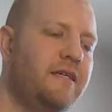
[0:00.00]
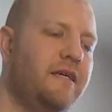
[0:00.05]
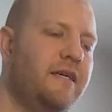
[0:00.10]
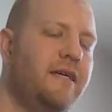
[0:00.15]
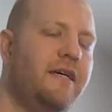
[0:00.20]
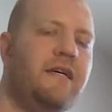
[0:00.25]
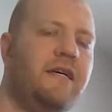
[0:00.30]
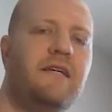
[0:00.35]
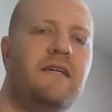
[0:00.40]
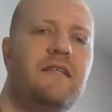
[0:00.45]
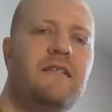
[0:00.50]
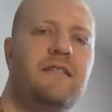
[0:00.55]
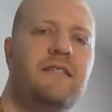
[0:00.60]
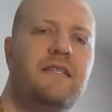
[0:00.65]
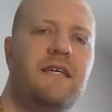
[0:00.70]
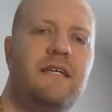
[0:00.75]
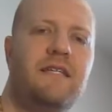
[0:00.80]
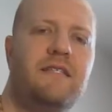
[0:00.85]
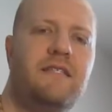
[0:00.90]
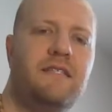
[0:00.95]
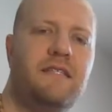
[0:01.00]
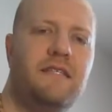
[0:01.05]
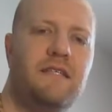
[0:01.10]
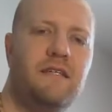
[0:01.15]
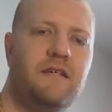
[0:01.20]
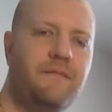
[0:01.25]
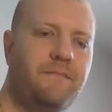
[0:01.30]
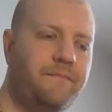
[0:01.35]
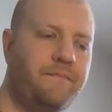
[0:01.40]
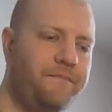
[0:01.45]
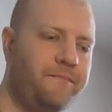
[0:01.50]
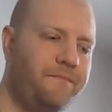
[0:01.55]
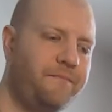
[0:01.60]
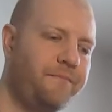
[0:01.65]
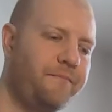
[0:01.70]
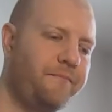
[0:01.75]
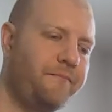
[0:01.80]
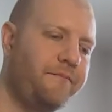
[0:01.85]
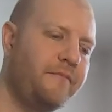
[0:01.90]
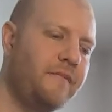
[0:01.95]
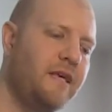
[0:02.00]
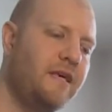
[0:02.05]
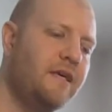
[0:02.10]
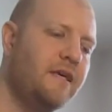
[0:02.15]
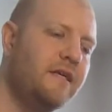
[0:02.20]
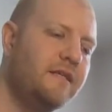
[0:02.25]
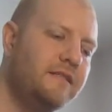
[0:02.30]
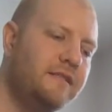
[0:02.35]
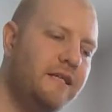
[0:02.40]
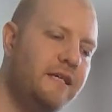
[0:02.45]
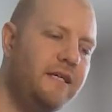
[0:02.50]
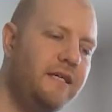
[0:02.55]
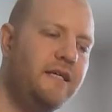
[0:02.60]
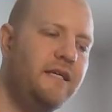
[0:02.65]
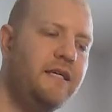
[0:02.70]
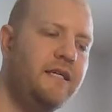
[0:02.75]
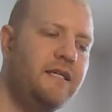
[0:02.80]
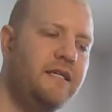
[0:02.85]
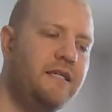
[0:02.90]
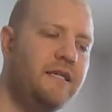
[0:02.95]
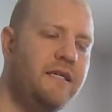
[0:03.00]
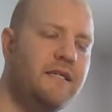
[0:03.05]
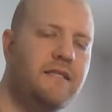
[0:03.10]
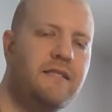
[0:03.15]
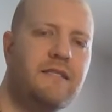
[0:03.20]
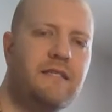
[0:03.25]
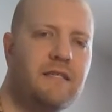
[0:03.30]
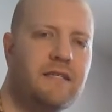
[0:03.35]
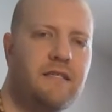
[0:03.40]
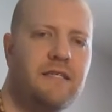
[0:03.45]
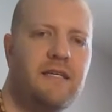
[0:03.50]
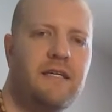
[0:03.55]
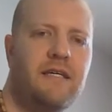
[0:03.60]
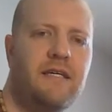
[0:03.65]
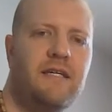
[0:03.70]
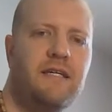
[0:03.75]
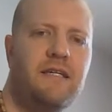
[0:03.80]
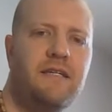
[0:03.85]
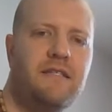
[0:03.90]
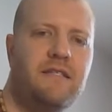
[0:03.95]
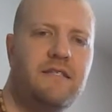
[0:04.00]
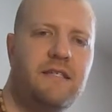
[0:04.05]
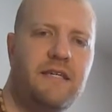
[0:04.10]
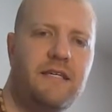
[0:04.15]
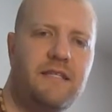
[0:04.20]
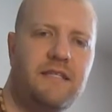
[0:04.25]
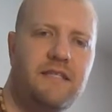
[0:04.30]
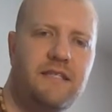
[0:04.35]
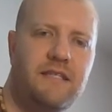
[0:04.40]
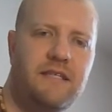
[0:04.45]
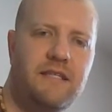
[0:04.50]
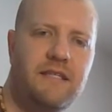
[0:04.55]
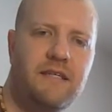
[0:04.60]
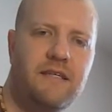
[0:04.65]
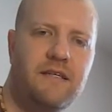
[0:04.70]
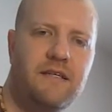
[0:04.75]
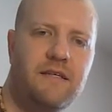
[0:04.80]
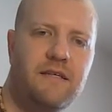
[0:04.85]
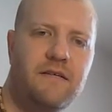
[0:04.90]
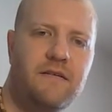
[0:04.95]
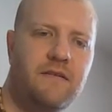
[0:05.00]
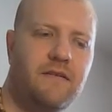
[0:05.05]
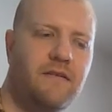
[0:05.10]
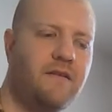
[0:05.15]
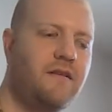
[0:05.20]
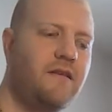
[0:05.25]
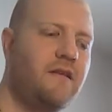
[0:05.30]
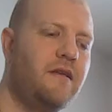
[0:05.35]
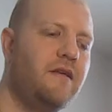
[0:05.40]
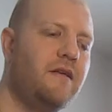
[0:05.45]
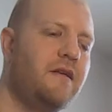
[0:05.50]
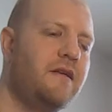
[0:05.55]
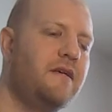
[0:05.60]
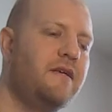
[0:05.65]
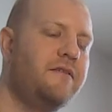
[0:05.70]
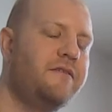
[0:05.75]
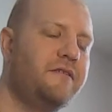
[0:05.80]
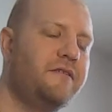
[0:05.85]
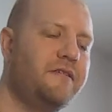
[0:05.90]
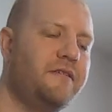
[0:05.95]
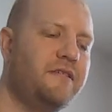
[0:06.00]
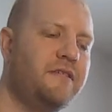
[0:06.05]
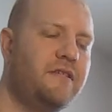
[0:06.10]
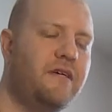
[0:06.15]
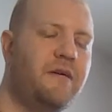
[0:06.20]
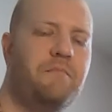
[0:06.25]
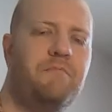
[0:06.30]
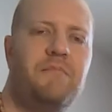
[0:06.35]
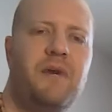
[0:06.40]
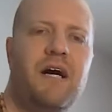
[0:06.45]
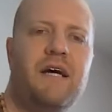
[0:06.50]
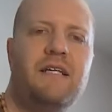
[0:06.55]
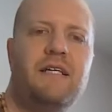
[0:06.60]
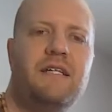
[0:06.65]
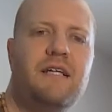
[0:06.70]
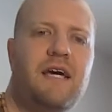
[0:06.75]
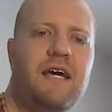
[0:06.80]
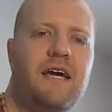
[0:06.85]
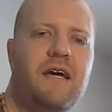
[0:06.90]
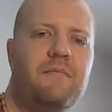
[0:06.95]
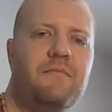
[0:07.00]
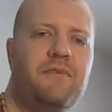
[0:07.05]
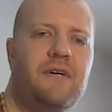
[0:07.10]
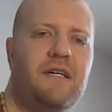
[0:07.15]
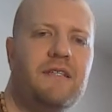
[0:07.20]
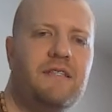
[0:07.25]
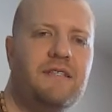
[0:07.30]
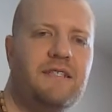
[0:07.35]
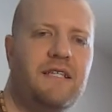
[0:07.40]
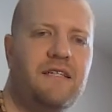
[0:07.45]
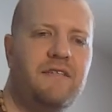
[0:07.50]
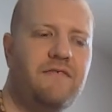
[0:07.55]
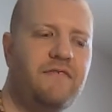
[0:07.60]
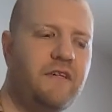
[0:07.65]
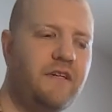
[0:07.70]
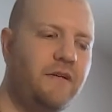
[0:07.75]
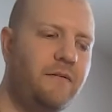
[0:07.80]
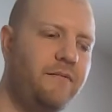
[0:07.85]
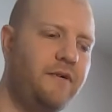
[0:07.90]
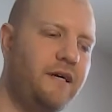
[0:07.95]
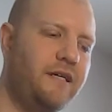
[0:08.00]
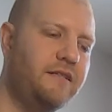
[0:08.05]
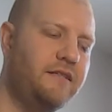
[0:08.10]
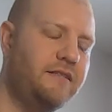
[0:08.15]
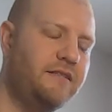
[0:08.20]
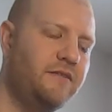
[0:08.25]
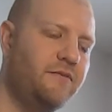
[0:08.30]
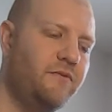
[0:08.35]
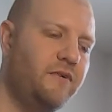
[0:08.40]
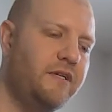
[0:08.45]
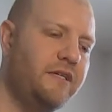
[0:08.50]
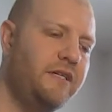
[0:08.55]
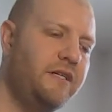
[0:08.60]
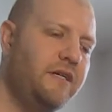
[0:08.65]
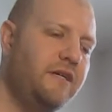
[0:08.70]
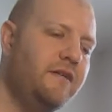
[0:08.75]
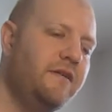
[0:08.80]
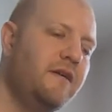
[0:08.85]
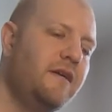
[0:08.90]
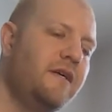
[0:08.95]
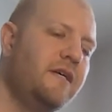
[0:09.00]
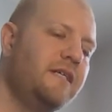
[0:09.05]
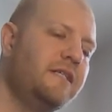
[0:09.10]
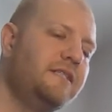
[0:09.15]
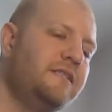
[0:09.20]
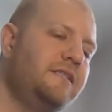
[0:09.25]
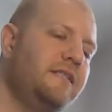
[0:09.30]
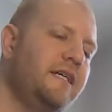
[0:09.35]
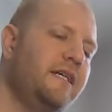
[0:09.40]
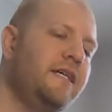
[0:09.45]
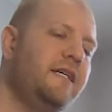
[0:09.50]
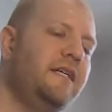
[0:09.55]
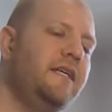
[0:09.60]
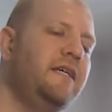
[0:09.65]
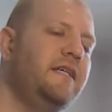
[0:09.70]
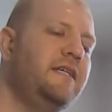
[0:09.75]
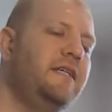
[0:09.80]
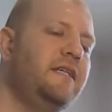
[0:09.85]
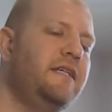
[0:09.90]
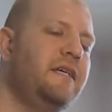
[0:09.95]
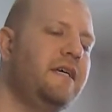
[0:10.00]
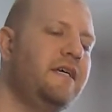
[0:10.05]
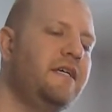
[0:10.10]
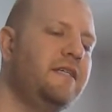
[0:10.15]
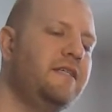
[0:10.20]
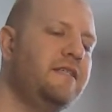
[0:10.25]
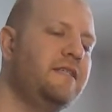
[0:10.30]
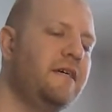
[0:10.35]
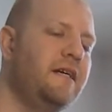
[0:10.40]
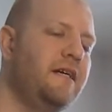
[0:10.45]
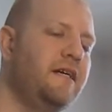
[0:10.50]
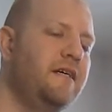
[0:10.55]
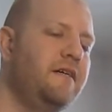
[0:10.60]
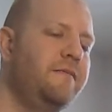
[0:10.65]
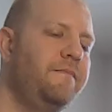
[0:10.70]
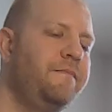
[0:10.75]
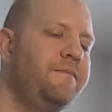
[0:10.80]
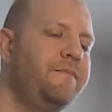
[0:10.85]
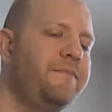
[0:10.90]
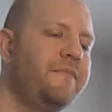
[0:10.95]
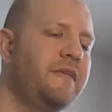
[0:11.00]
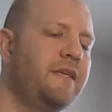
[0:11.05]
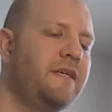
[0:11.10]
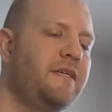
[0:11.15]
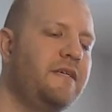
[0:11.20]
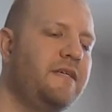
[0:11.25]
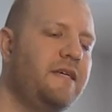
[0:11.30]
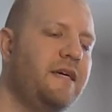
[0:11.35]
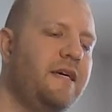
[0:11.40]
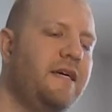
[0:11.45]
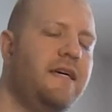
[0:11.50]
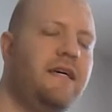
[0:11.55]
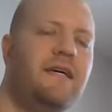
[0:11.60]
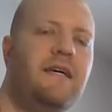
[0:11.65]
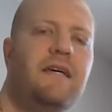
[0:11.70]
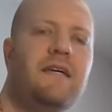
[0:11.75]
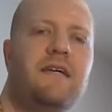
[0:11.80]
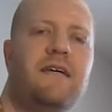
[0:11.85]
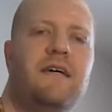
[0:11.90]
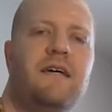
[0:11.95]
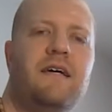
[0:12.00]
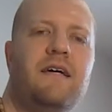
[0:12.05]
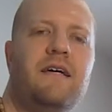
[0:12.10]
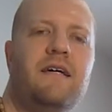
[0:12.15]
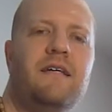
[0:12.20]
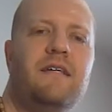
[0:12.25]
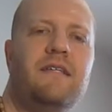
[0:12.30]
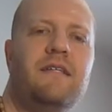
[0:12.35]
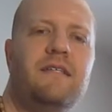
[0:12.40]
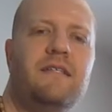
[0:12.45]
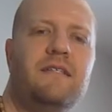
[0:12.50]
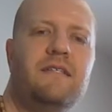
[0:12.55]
Kereteti, Tereketa, Kereteti. So this is combining a hand practice and a finger practice in one here. Tereketa, Kherkhetha,